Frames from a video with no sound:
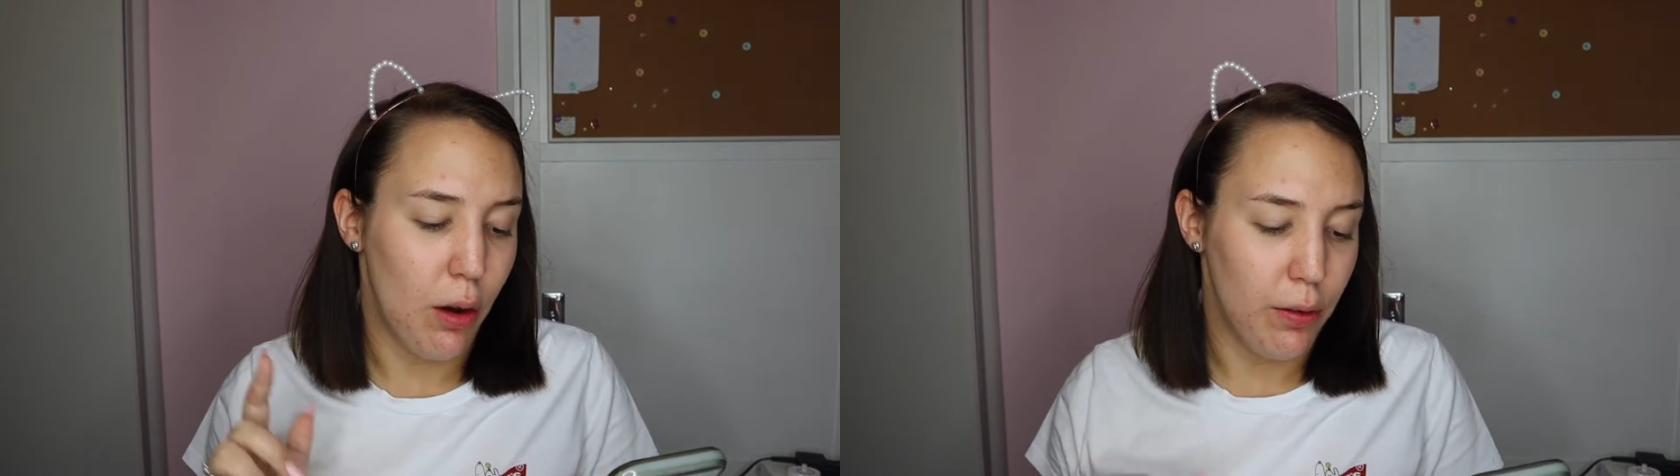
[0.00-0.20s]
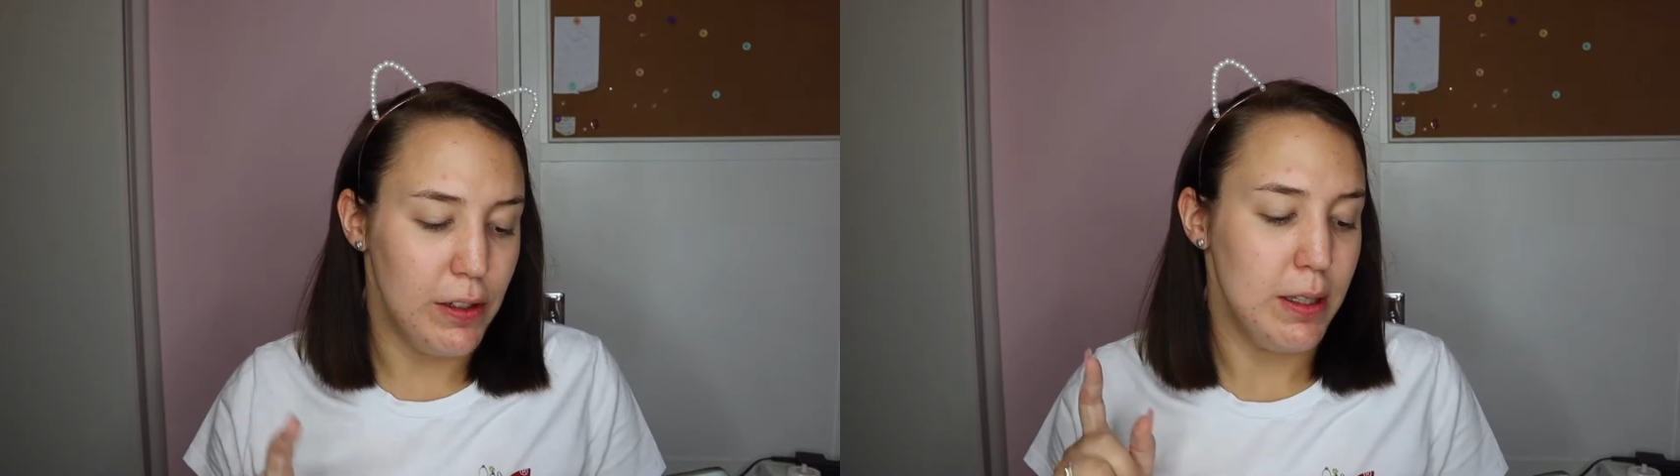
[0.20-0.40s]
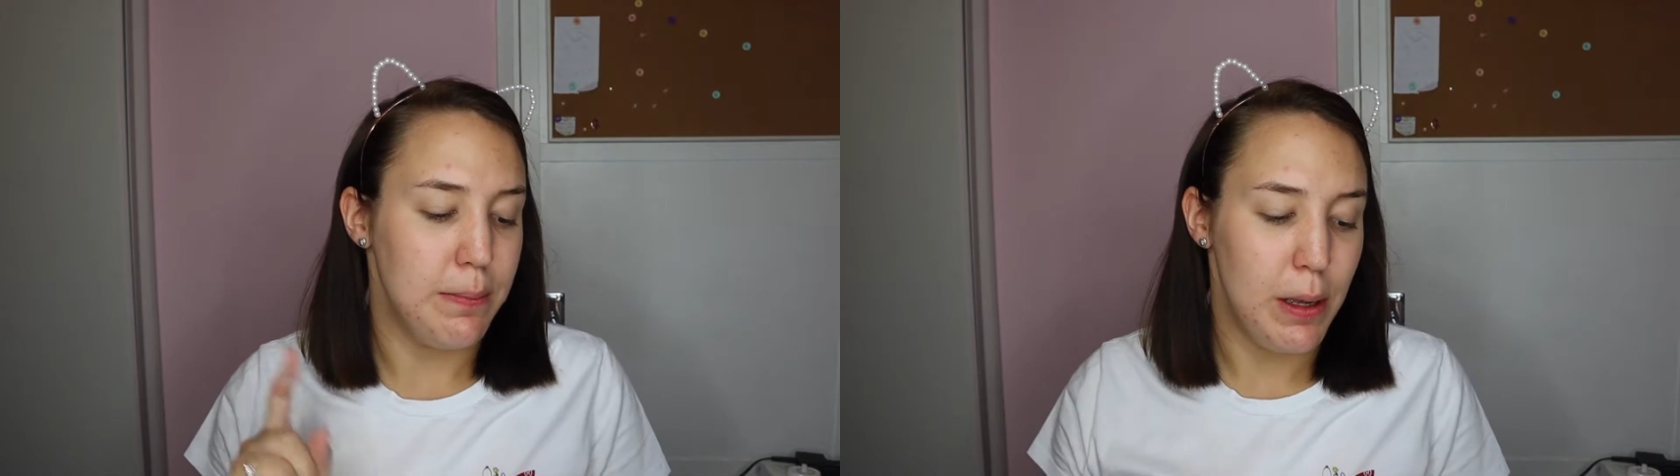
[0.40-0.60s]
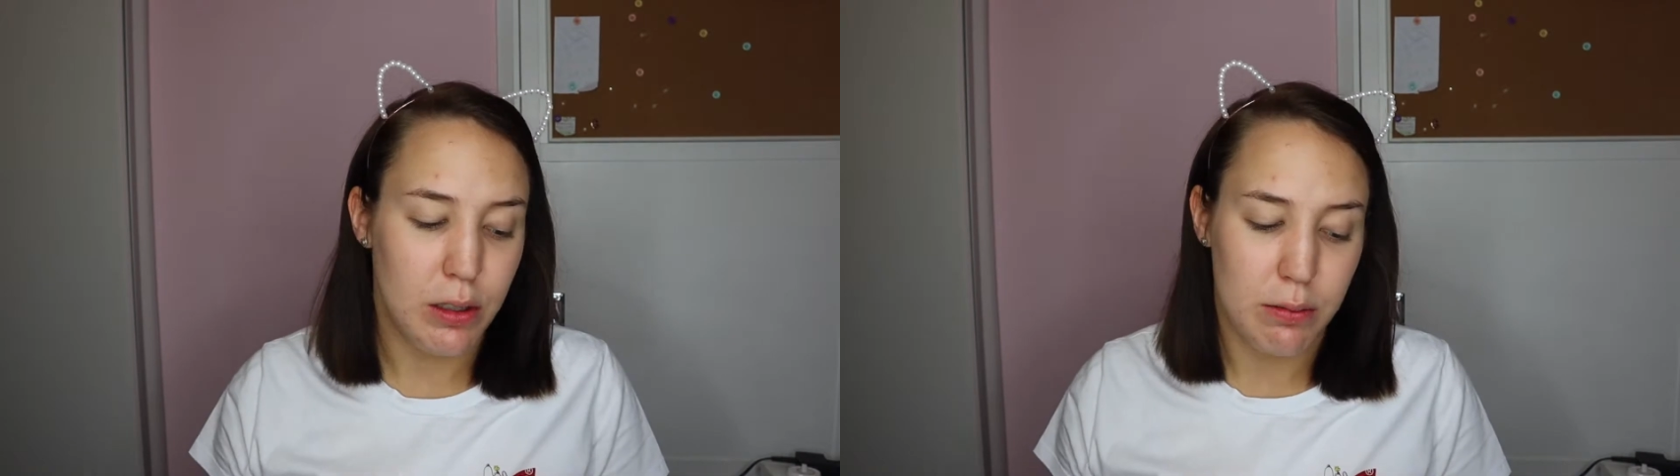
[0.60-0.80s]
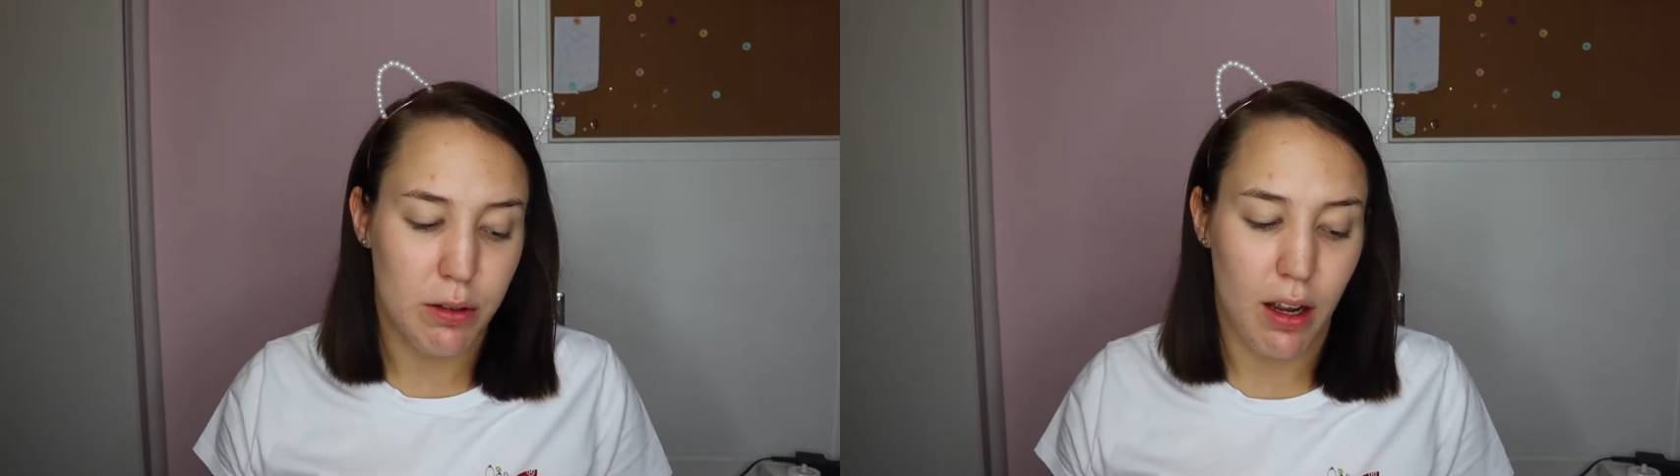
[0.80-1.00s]
offers
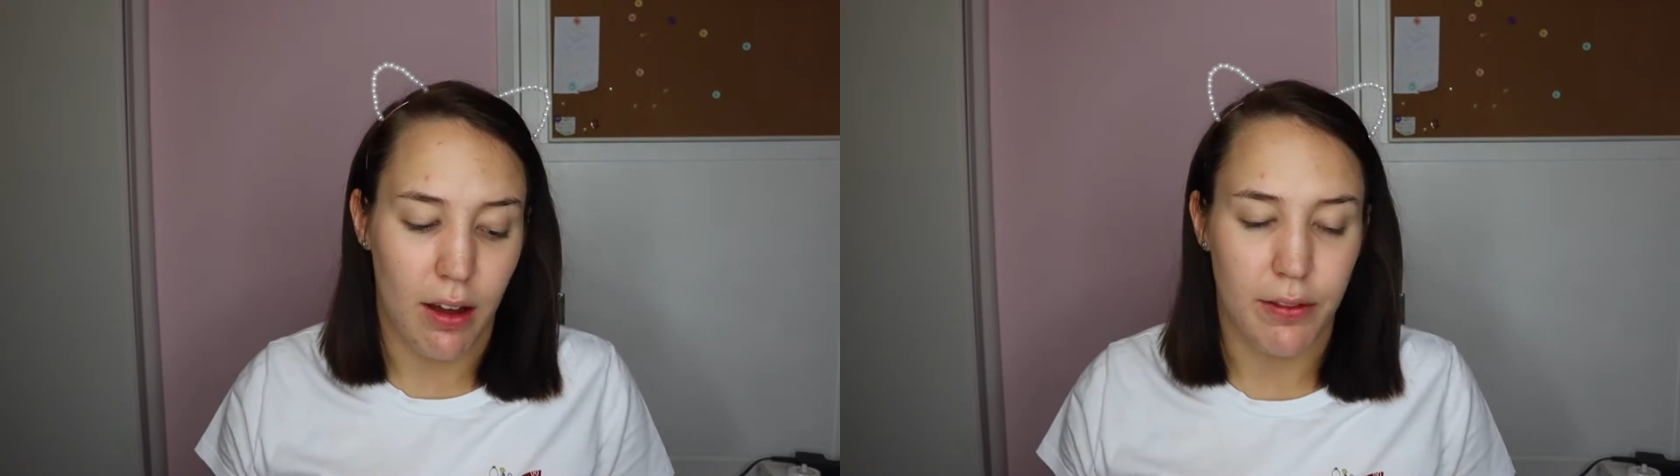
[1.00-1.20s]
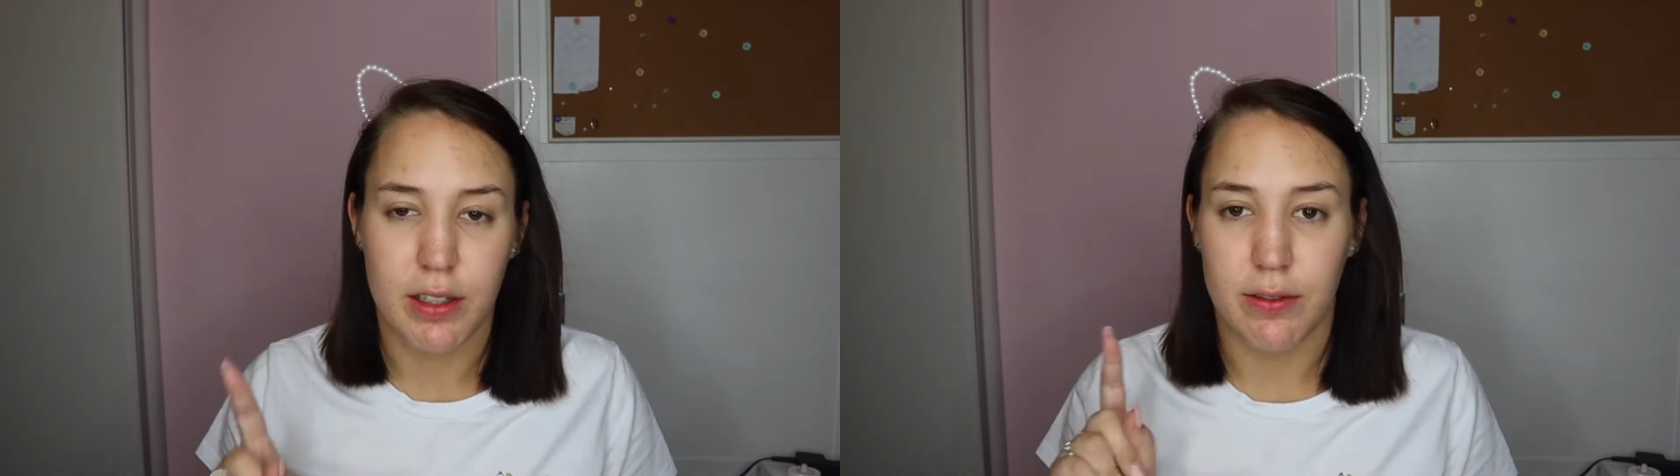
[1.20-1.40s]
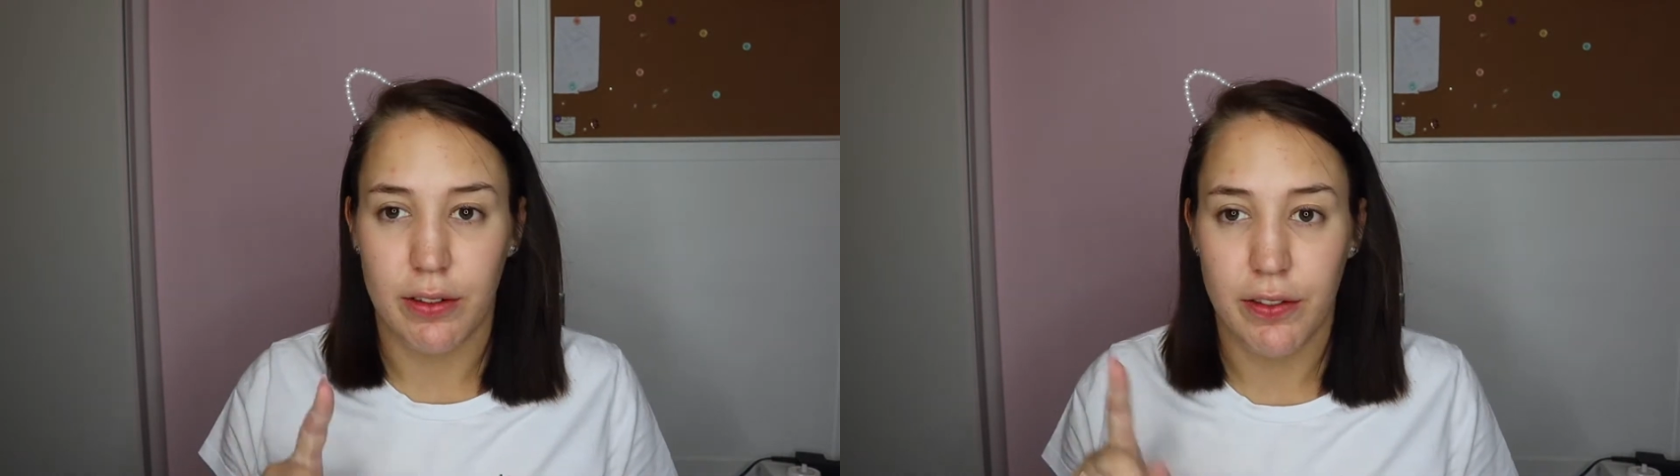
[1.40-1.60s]
buildable coverage for